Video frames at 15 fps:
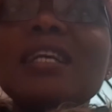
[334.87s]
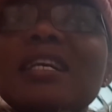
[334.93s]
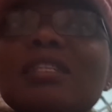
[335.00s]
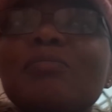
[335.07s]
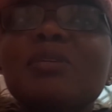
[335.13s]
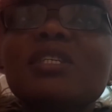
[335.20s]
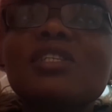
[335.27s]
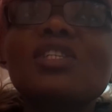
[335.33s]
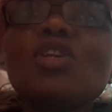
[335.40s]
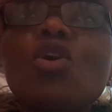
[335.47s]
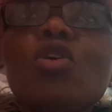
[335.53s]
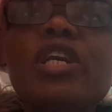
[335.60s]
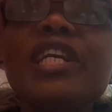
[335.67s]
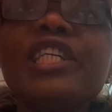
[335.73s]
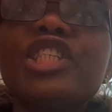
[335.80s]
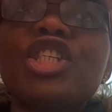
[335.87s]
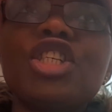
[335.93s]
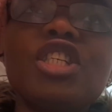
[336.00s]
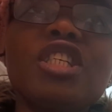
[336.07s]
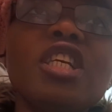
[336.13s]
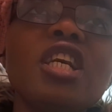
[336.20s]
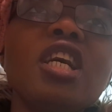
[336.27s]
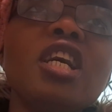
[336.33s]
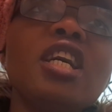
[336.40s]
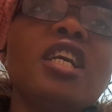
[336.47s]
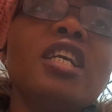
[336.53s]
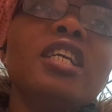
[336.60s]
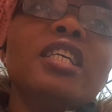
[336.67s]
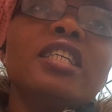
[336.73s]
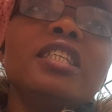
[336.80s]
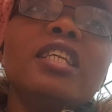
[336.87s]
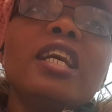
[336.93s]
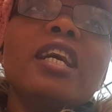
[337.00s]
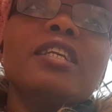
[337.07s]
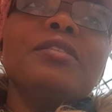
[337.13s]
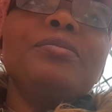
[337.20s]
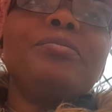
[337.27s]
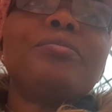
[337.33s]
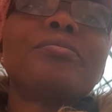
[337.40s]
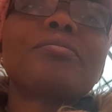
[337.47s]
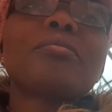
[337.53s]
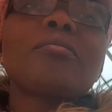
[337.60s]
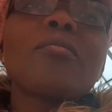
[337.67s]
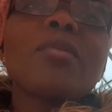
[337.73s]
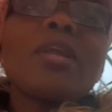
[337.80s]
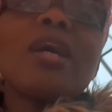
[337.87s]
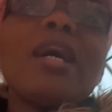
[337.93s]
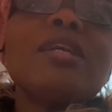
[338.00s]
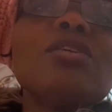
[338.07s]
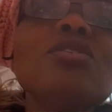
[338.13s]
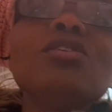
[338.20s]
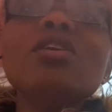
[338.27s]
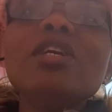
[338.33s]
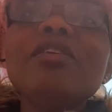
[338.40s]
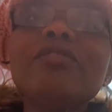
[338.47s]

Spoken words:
has been so itchy. Yeah. I don't know if